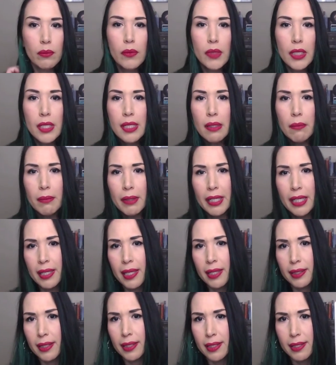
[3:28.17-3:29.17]
To me,
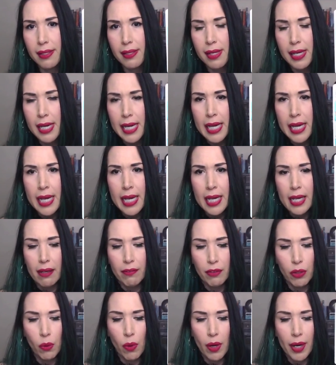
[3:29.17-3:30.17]
that this, if
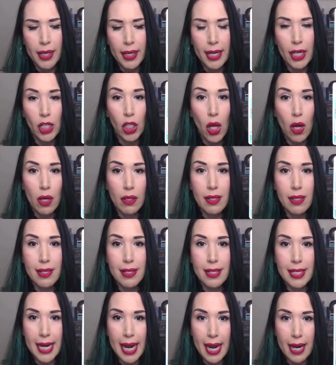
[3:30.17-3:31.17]
you are in a
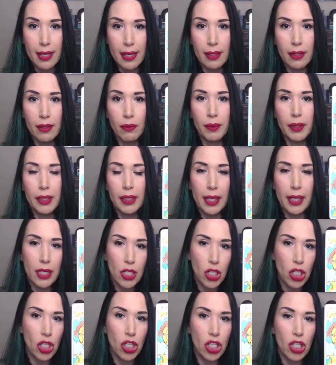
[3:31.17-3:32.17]
long-standing
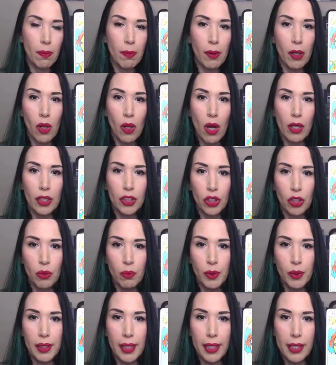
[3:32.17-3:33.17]
relationship, a long-term
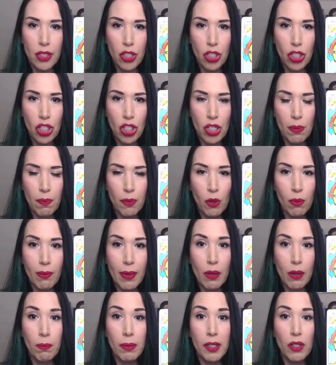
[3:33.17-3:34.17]
relationship, you
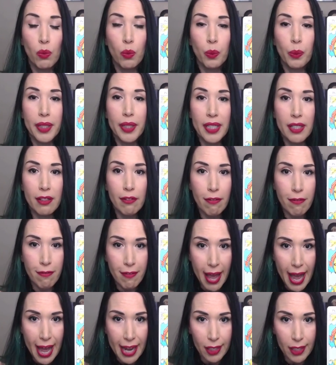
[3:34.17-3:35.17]
may be
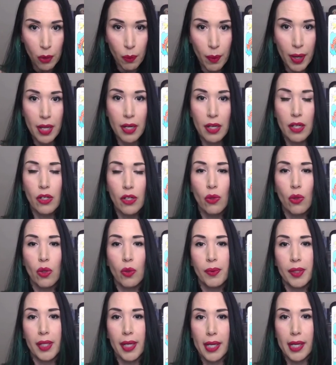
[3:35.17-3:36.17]
reevaluating your
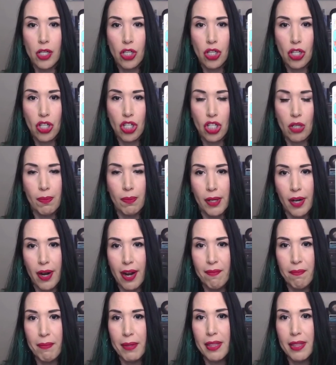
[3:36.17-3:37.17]
relationship. There
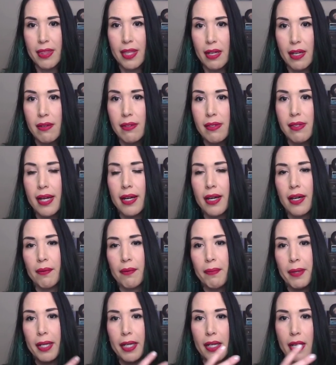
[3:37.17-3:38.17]
have been things that
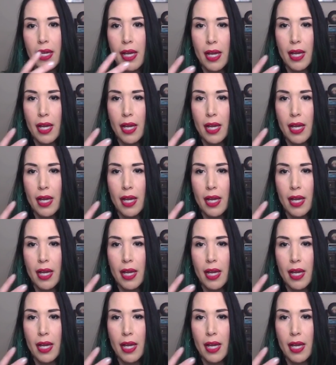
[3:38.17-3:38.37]
have been